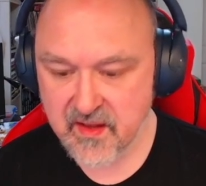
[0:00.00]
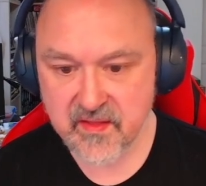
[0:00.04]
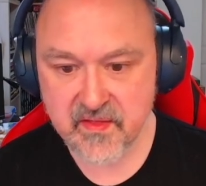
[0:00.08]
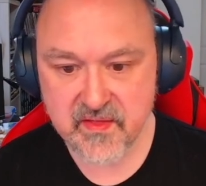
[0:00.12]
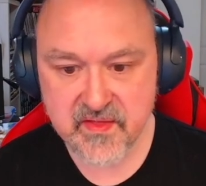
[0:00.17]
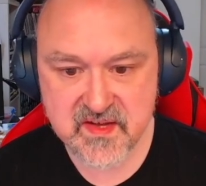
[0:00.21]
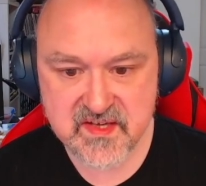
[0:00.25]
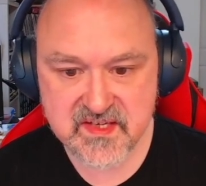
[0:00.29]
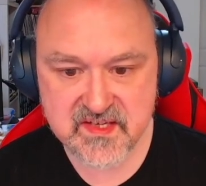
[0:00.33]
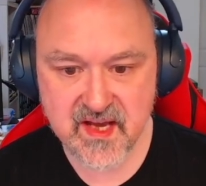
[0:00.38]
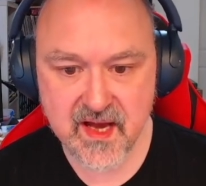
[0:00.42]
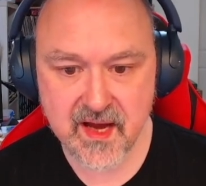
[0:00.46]

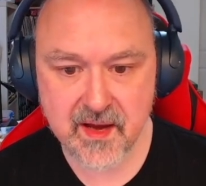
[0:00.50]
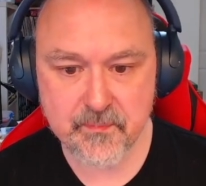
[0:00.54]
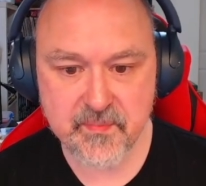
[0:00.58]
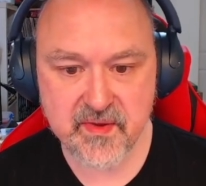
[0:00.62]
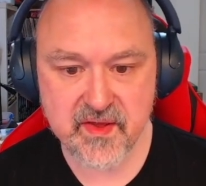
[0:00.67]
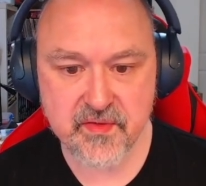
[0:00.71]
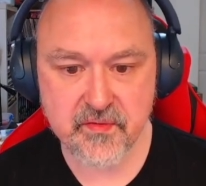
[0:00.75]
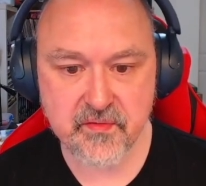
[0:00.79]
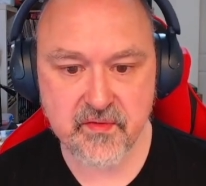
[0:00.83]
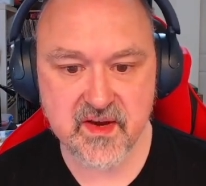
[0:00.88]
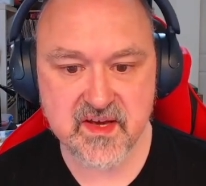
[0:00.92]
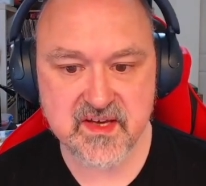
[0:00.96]
This can't be
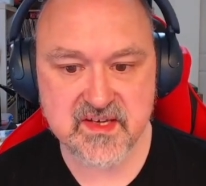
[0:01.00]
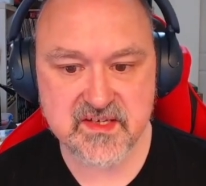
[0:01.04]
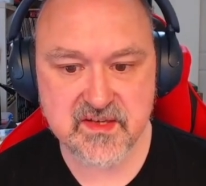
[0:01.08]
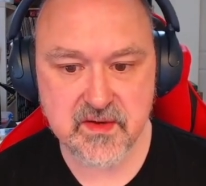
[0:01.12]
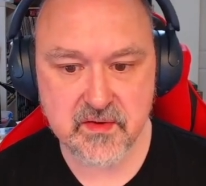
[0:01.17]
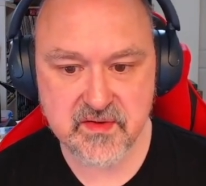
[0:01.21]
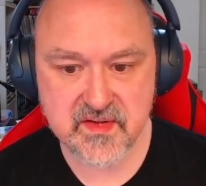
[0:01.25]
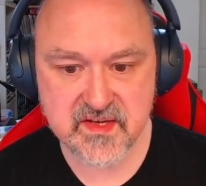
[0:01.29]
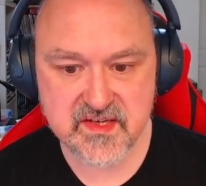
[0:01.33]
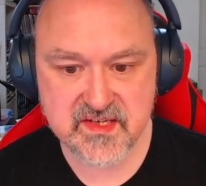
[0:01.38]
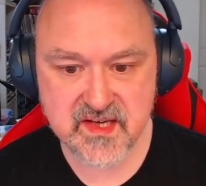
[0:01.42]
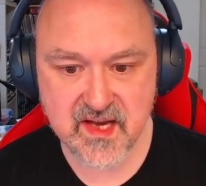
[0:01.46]
3,
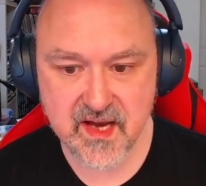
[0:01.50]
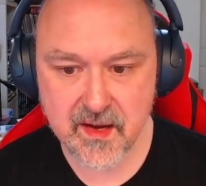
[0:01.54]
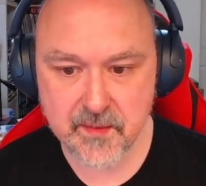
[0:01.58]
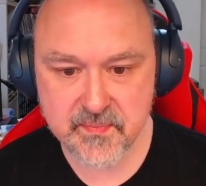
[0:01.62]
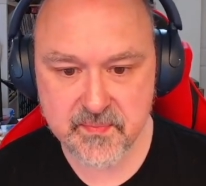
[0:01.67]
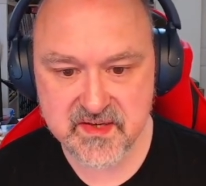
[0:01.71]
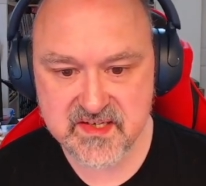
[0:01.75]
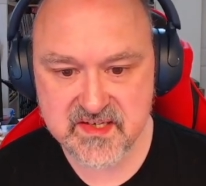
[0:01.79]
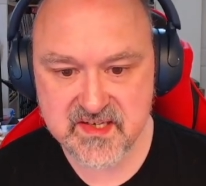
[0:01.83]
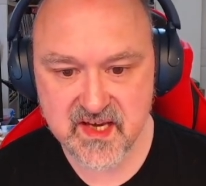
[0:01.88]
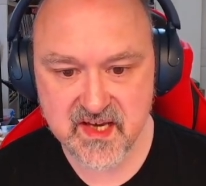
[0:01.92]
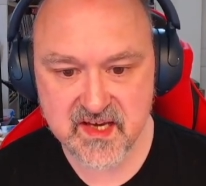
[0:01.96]
so this can't
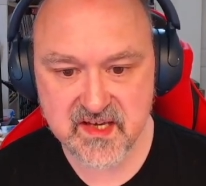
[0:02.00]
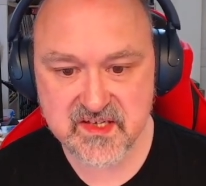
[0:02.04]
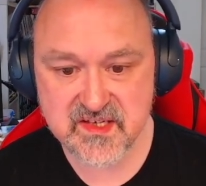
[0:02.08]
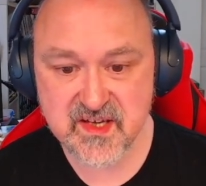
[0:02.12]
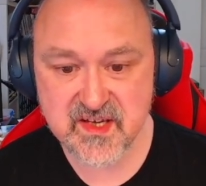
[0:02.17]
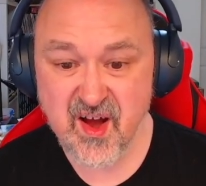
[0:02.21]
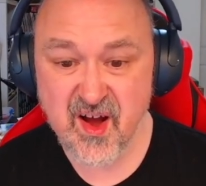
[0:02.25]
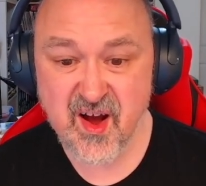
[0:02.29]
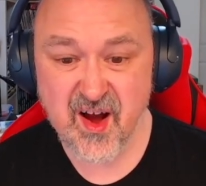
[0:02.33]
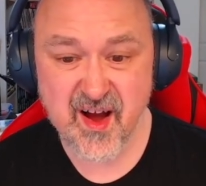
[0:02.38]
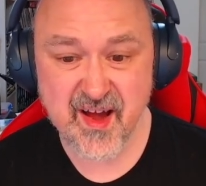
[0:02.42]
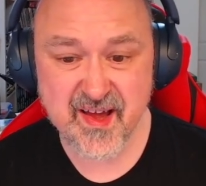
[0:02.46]
be 6.
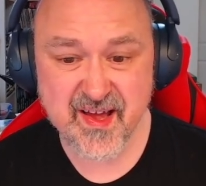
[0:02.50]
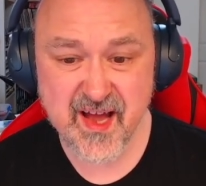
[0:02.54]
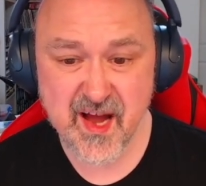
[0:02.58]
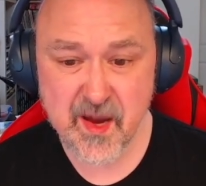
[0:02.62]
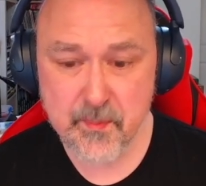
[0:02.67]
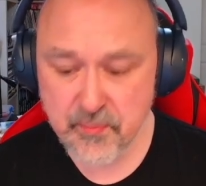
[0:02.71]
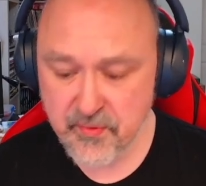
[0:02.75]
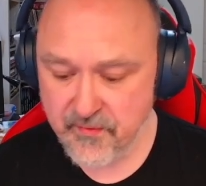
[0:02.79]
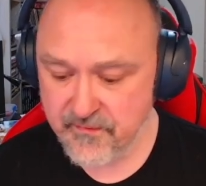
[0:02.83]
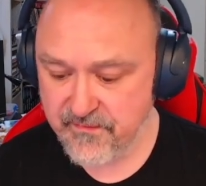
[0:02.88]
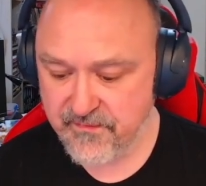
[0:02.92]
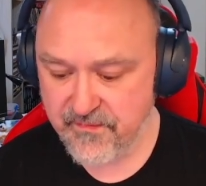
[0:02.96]
I
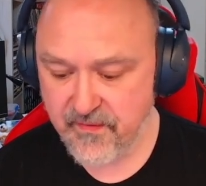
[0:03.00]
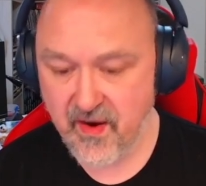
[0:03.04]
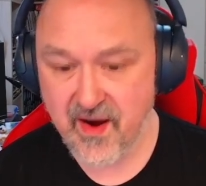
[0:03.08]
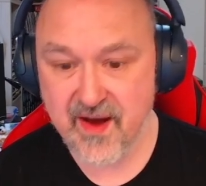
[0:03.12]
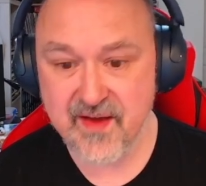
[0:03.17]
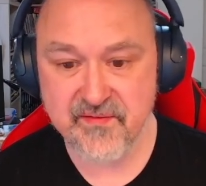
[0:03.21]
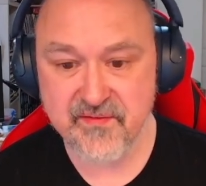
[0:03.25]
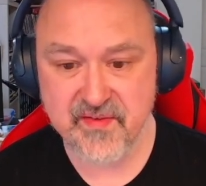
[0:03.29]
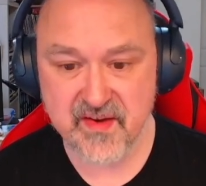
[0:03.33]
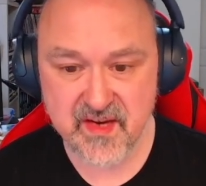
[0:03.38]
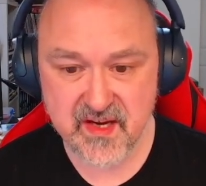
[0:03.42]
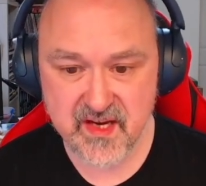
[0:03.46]
can't put
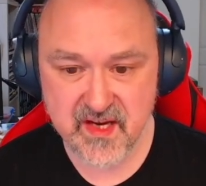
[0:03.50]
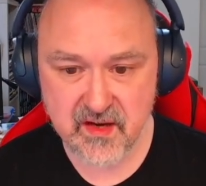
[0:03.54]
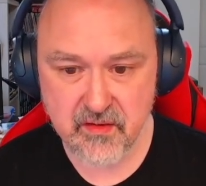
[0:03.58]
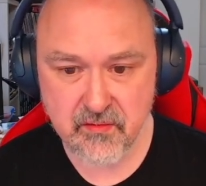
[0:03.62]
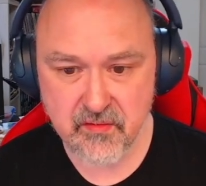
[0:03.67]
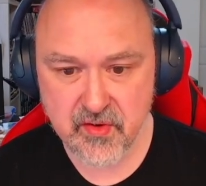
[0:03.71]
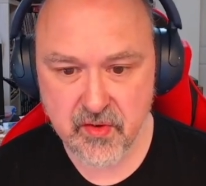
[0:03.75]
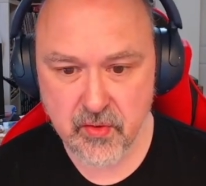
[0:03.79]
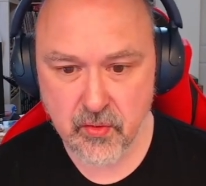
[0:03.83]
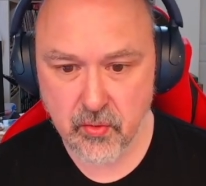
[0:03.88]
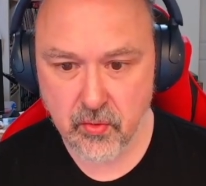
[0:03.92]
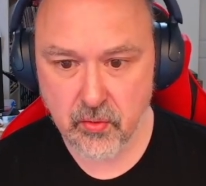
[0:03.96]
5 in here
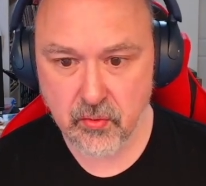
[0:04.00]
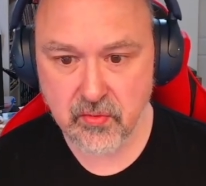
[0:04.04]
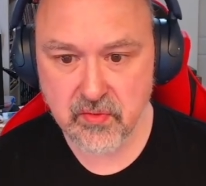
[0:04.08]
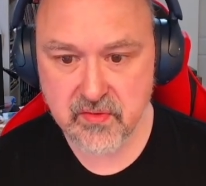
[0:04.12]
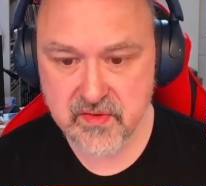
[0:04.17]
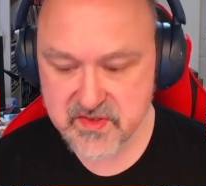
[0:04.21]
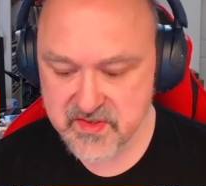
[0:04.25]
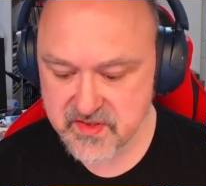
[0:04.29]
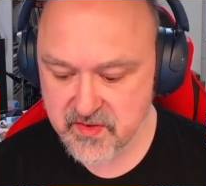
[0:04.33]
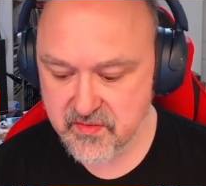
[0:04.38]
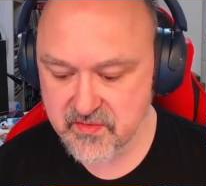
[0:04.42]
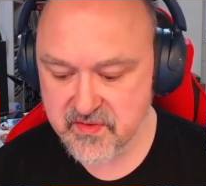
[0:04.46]
at all,
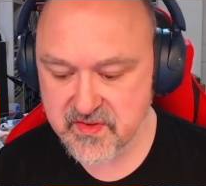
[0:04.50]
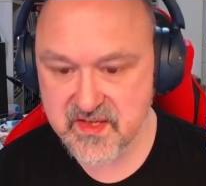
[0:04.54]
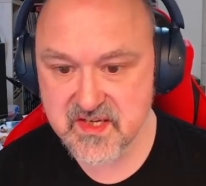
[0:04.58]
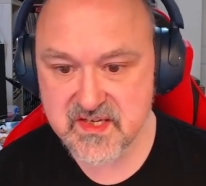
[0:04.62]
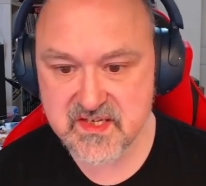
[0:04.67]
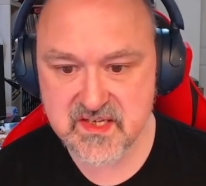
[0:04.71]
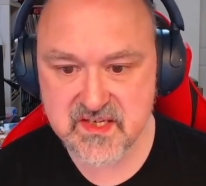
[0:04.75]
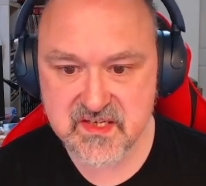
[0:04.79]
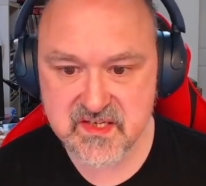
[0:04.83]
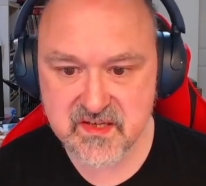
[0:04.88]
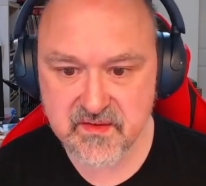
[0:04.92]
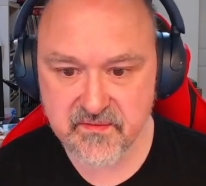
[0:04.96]
so
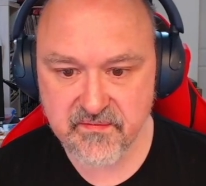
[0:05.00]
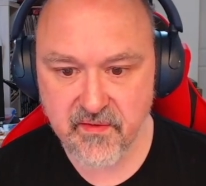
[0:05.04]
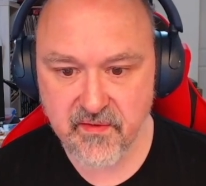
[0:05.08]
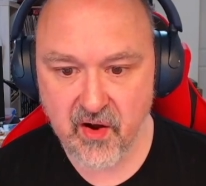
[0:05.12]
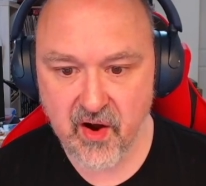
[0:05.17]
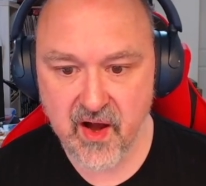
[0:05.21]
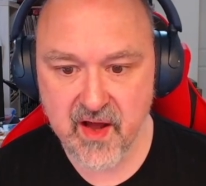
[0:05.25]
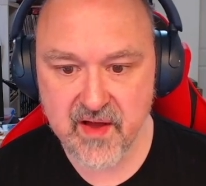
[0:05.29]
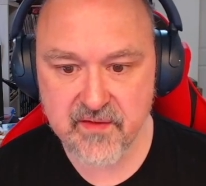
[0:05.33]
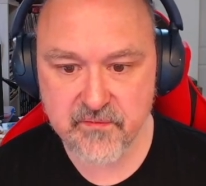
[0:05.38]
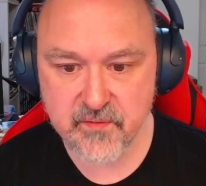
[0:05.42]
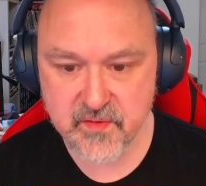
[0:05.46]
this is the
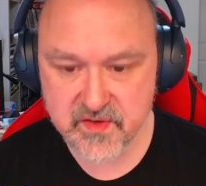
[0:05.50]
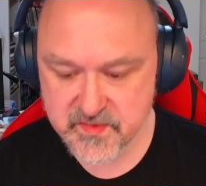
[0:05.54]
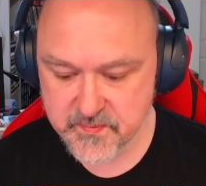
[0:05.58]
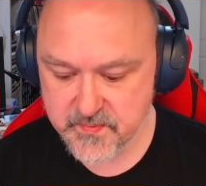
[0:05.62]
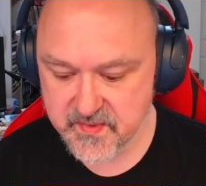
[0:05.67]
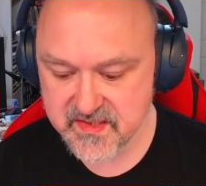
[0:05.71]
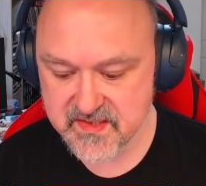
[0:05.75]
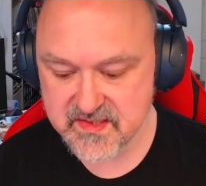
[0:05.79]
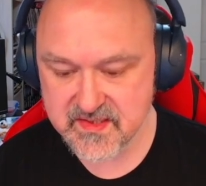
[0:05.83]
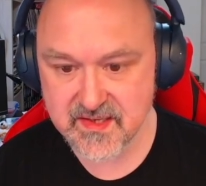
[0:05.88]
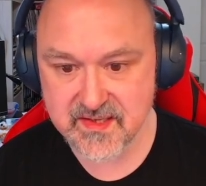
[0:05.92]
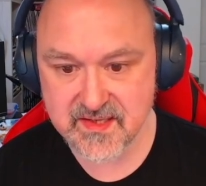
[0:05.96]
5, which
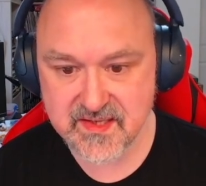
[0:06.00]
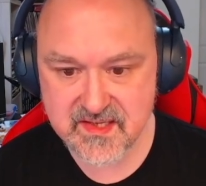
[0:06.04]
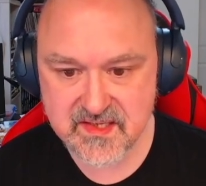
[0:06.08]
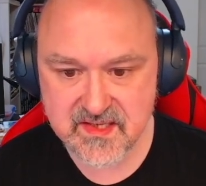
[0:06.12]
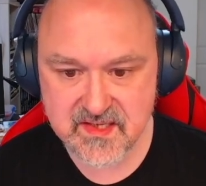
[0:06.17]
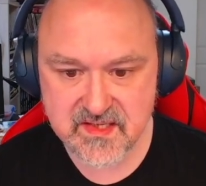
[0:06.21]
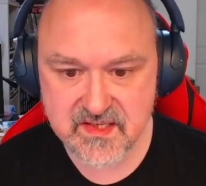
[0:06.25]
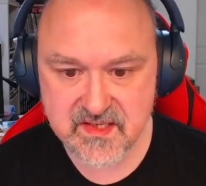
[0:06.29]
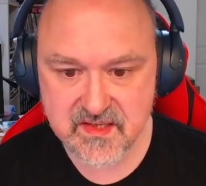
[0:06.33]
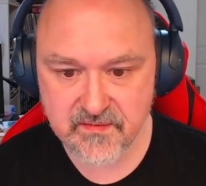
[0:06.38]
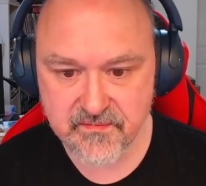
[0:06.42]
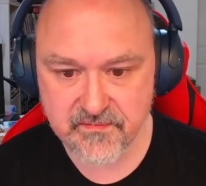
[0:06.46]
means that this
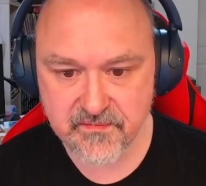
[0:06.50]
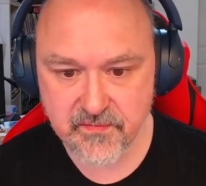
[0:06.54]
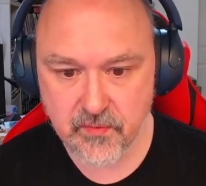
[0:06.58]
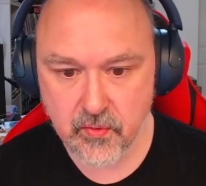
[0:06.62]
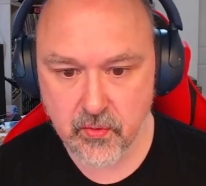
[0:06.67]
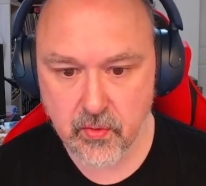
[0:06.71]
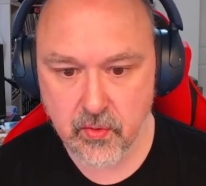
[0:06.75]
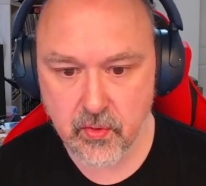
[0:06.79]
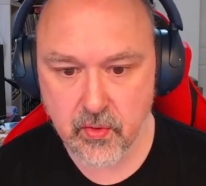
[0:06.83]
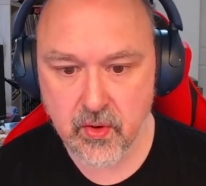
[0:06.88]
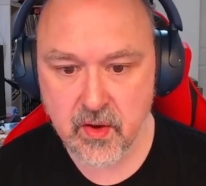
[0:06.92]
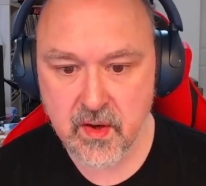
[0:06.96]
is the
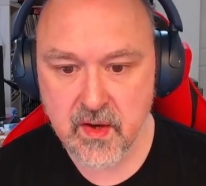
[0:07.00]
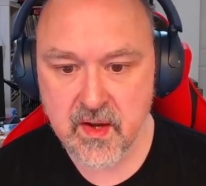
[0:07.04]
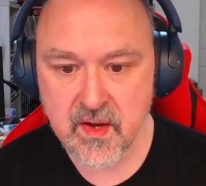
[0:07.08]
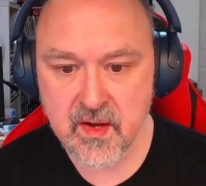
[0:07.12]
4.